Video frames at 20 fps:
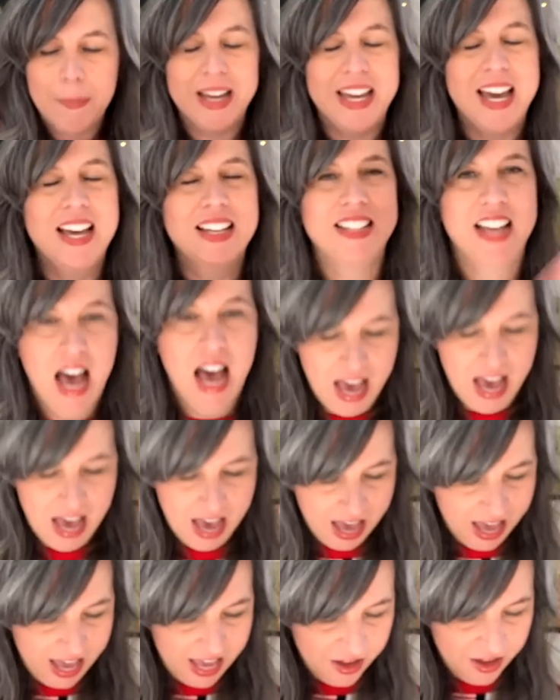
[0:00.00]
Because
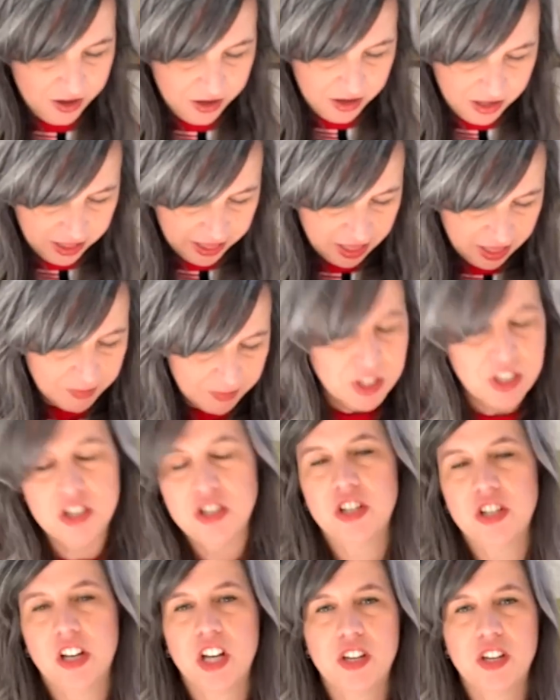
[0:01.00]
I, let me
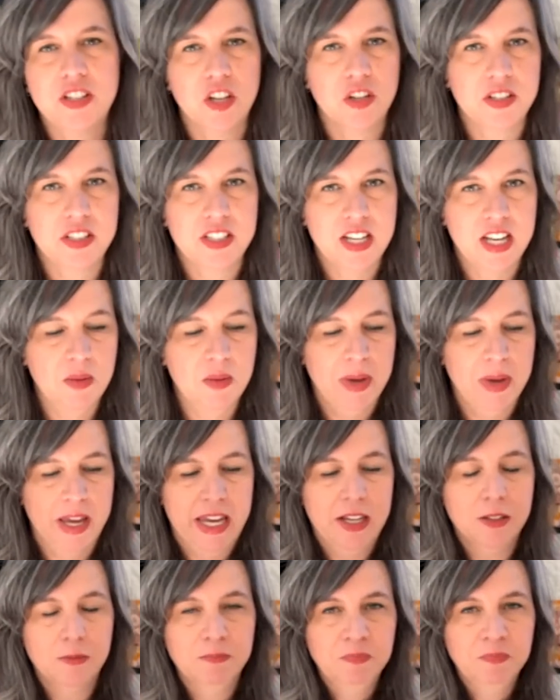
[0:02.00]
just show you, so sneak
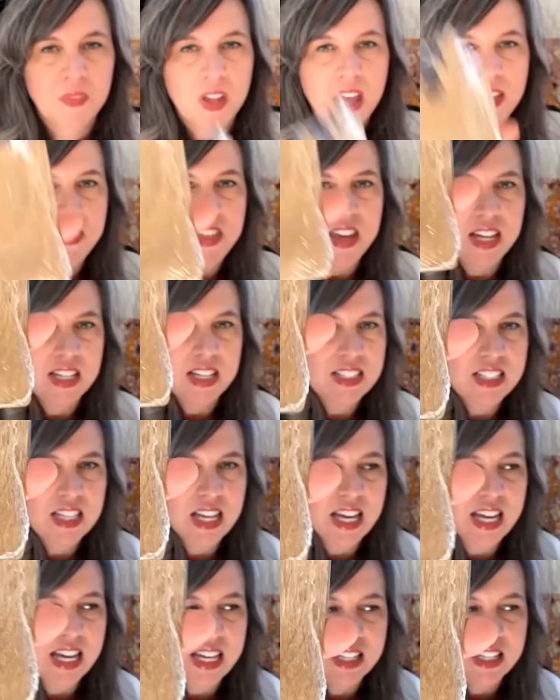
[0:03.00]
peek. This
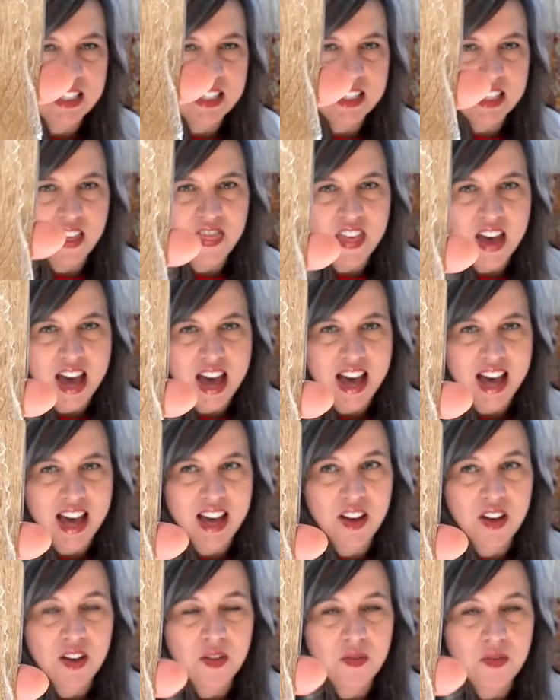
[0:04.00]
is
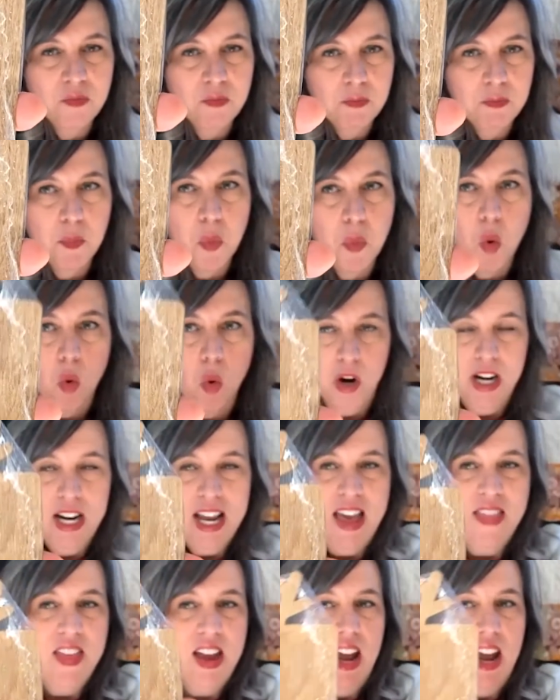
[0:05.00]
the
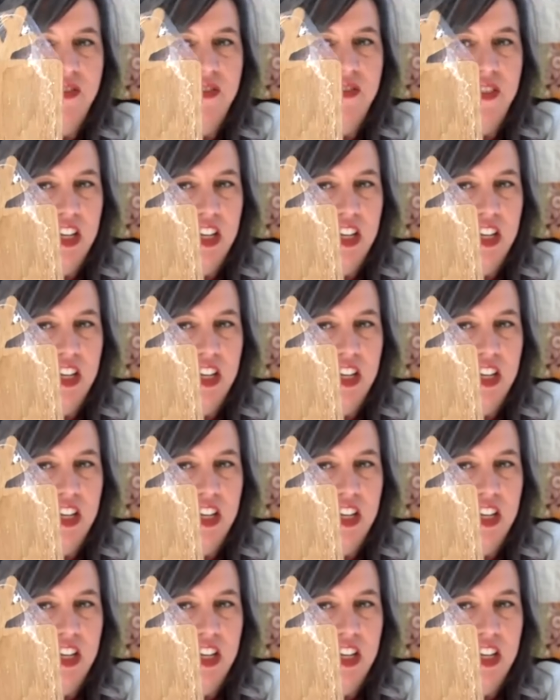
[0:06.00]
board that I